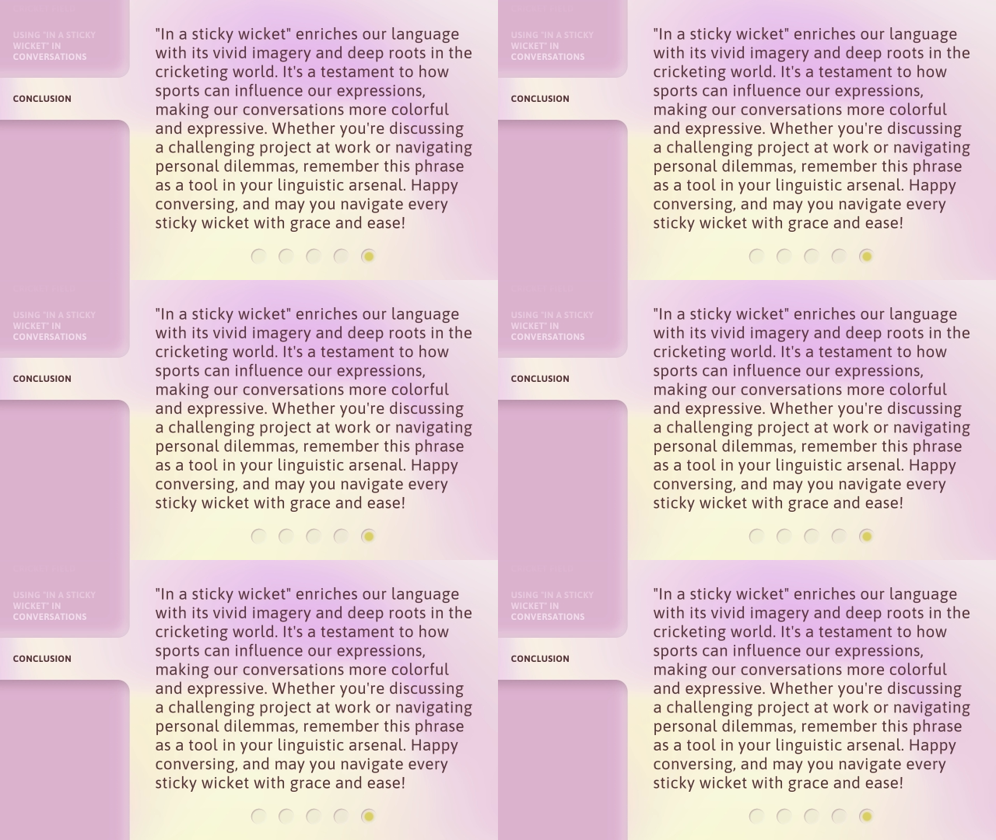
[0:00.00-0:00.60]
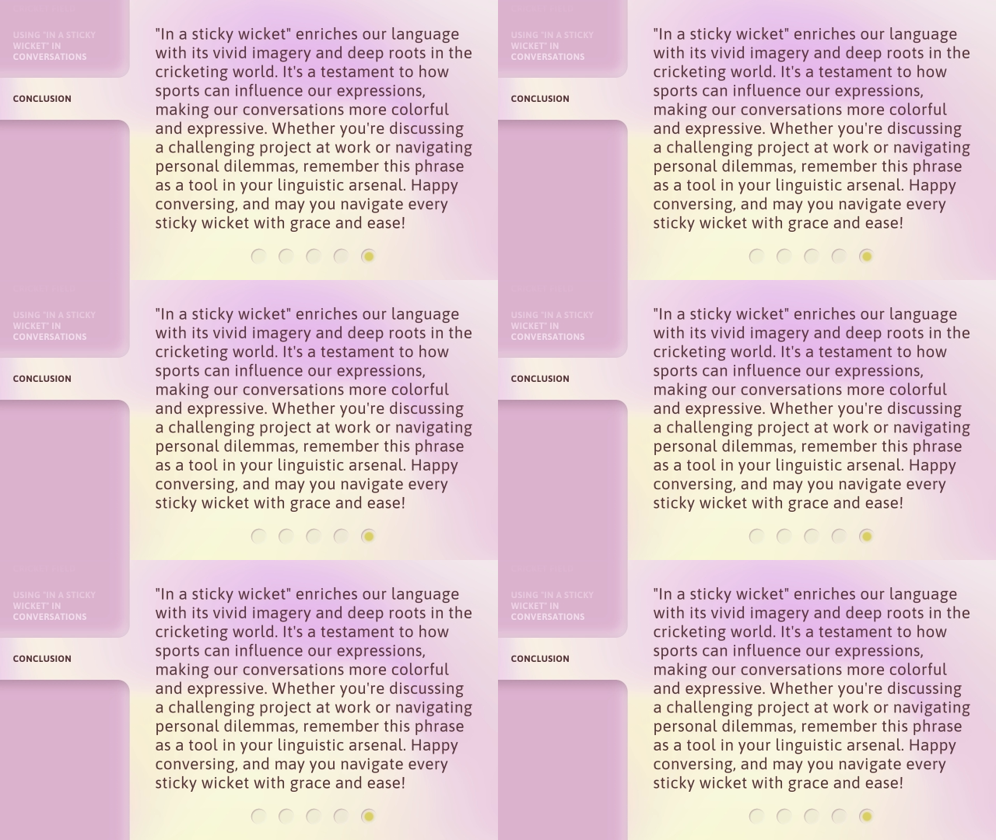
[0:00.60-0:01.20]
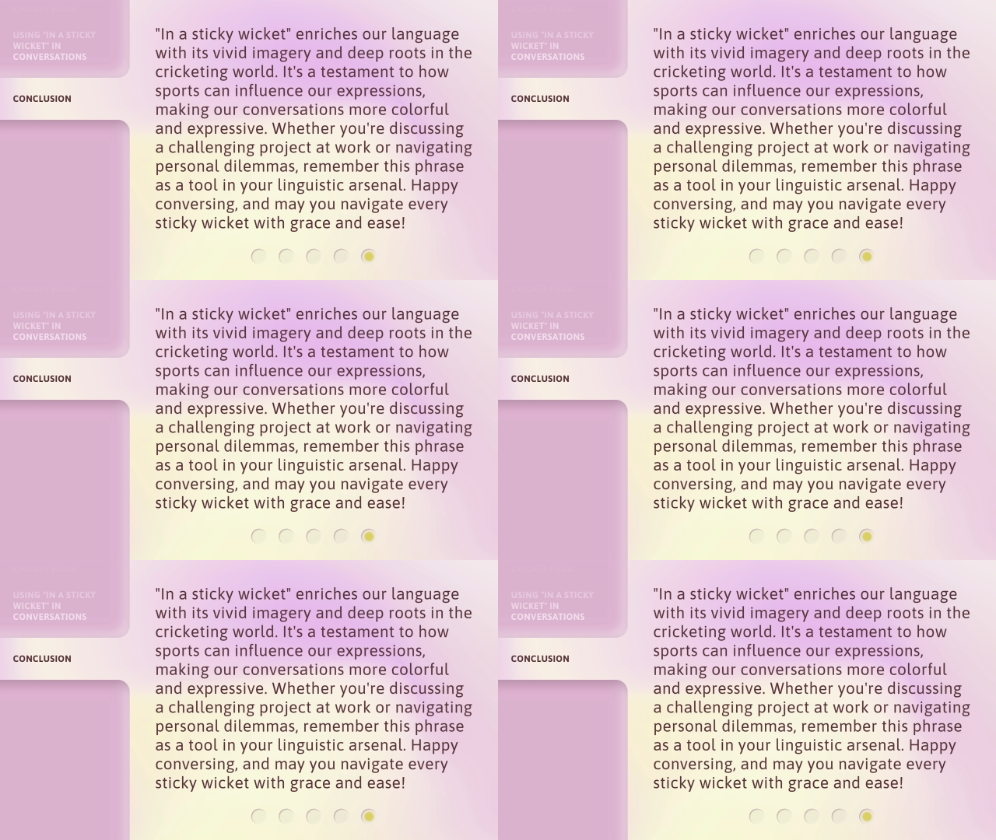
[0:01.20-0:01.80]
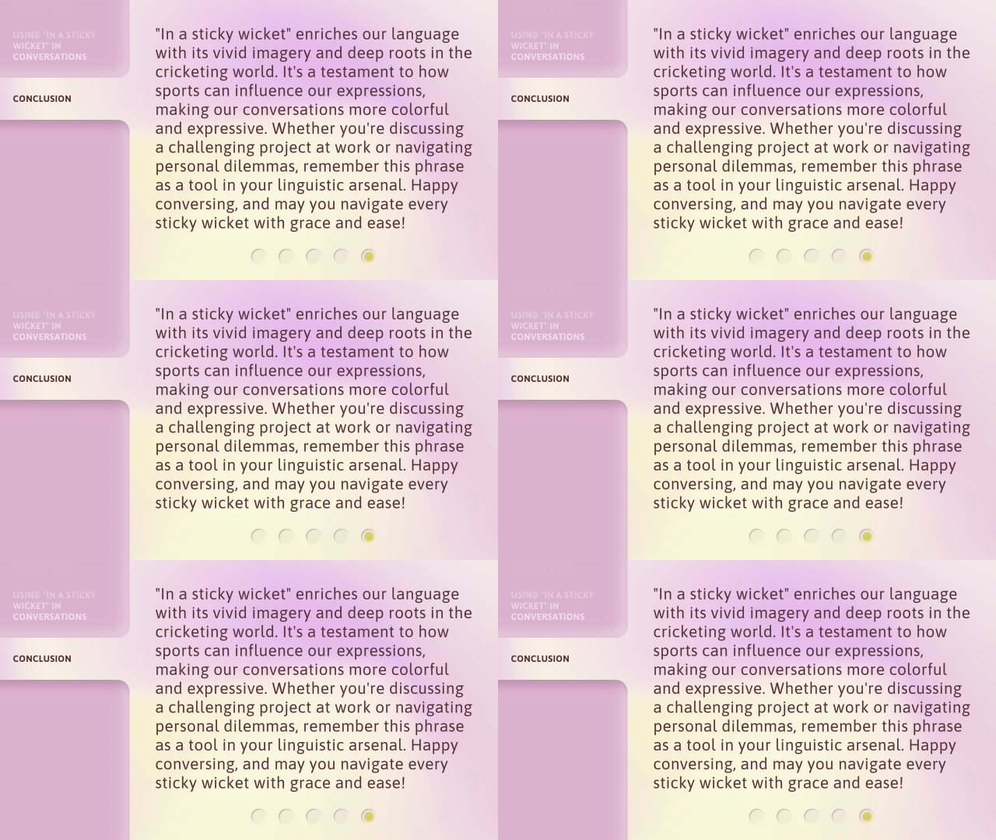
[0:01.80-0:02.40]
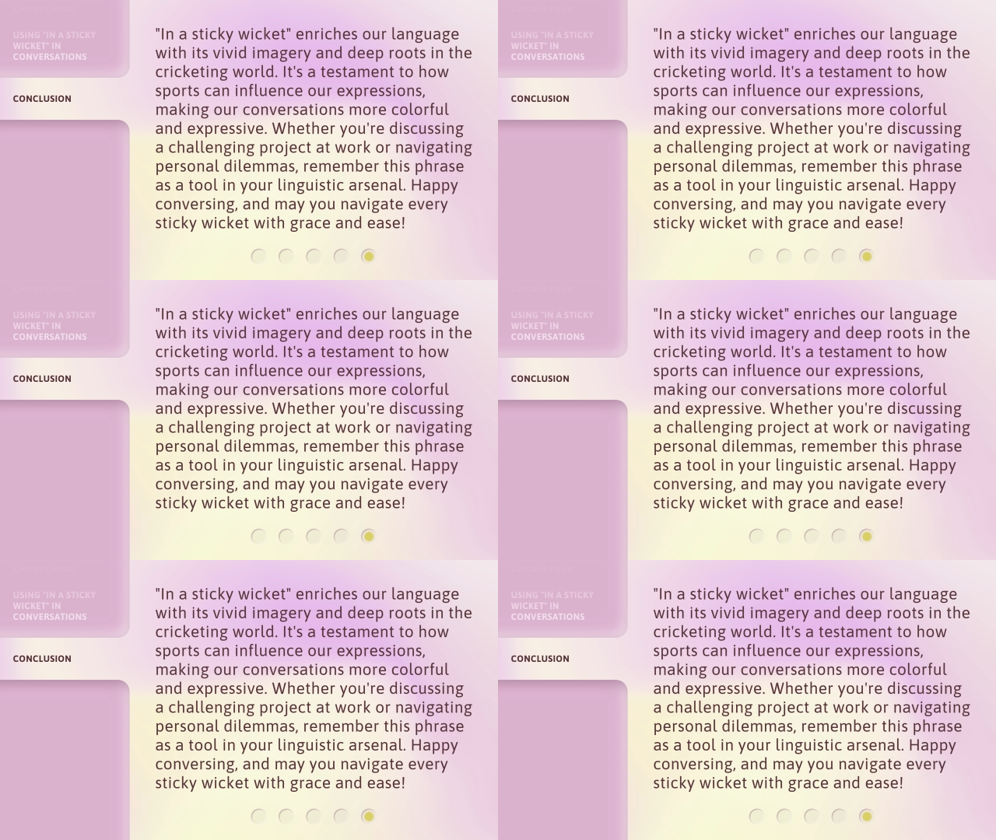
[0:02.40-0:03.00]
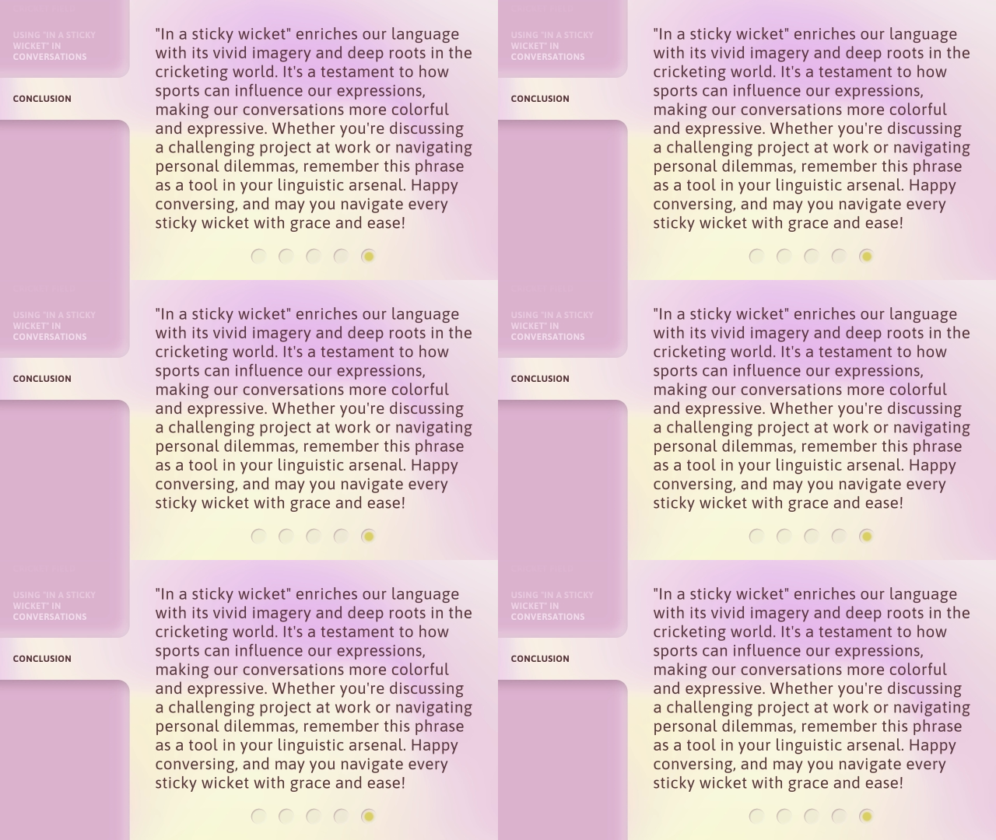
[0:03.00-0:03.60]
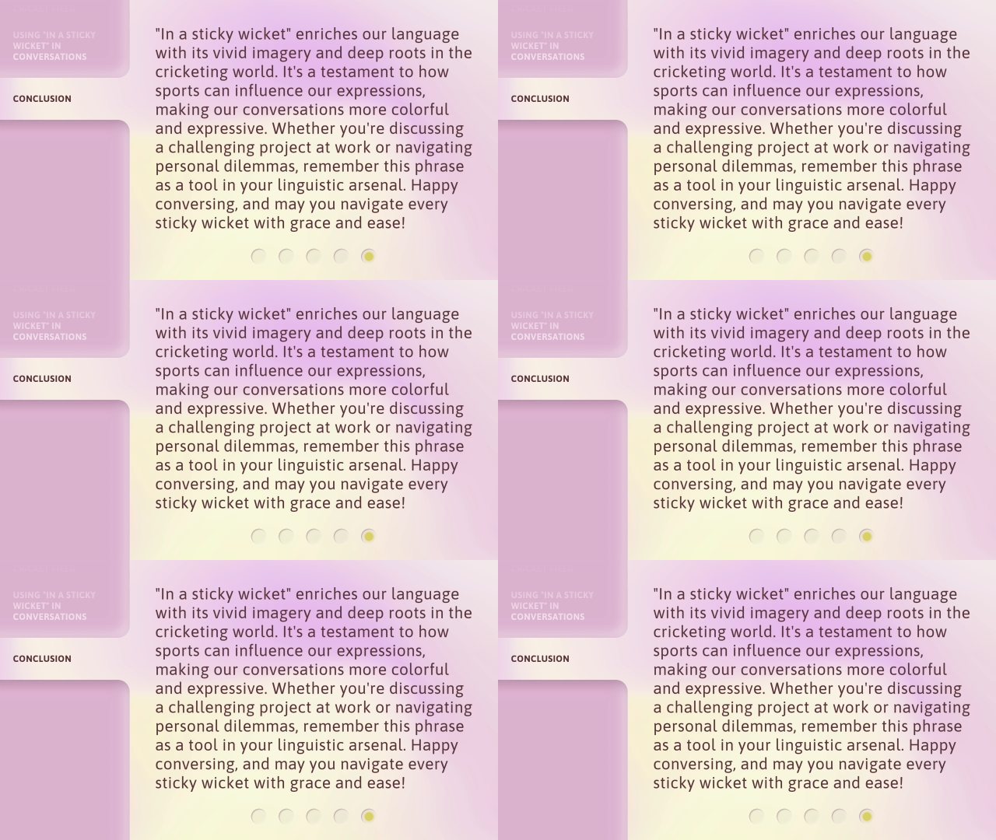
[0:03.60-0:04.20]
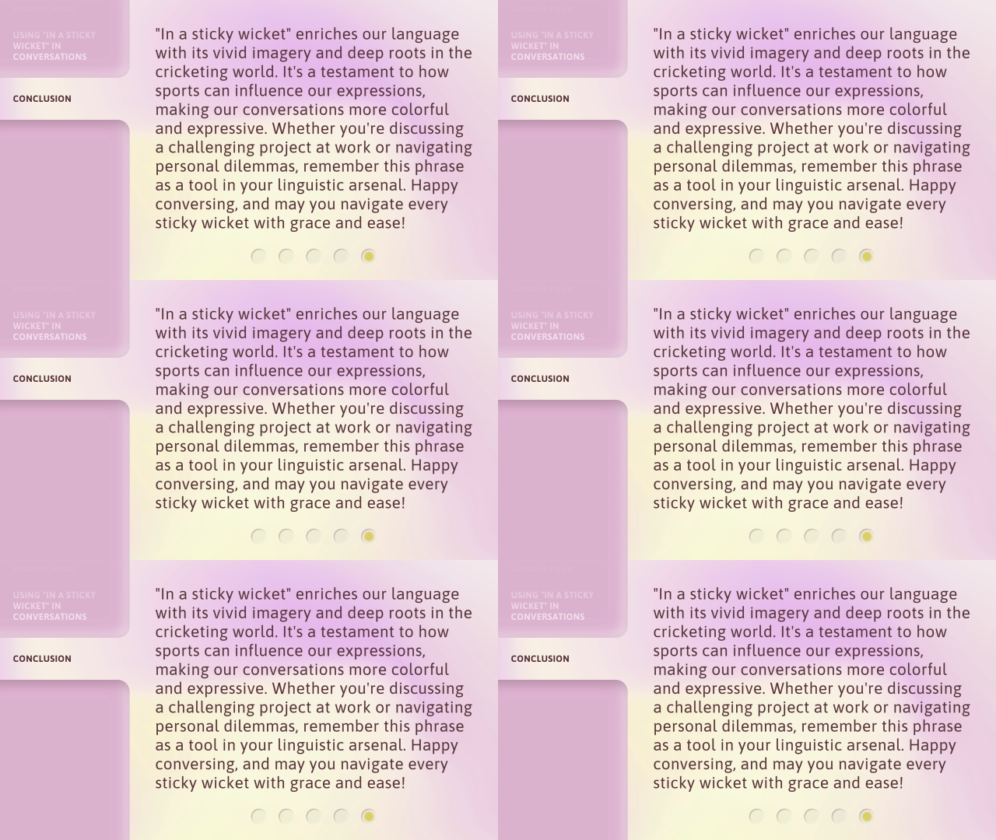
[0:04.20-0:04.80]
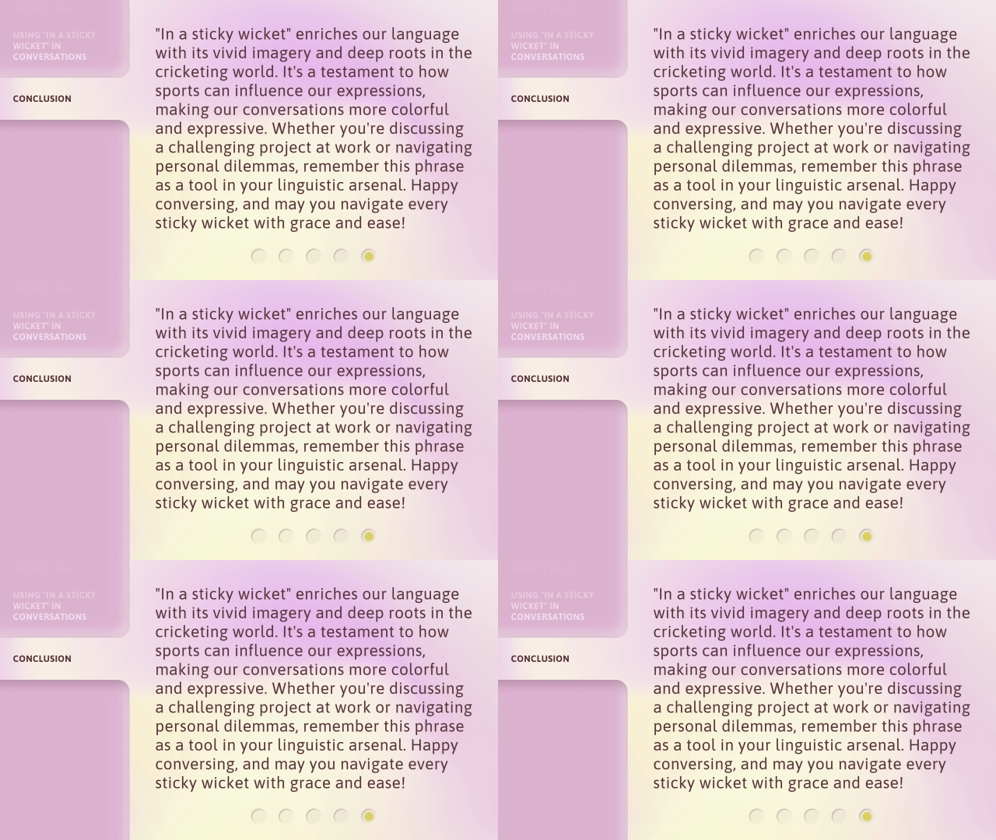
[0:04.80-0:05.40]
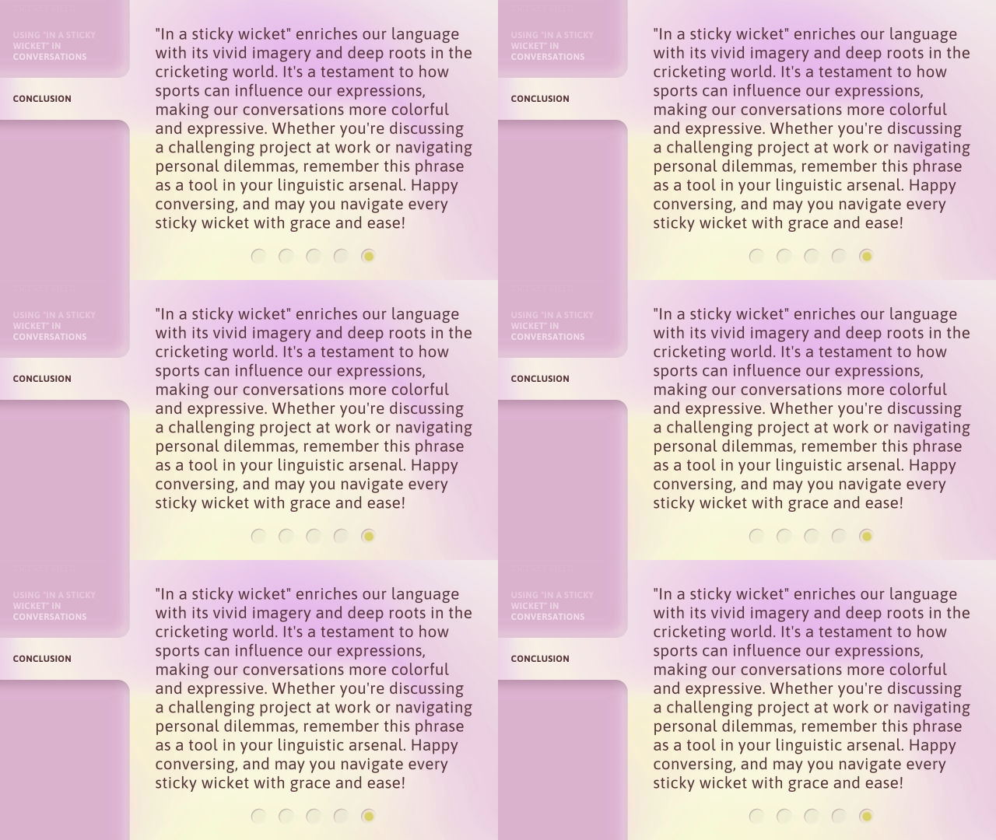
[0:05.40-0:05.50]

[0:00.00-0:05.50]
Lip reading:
No face is visible, so there are no lips to read.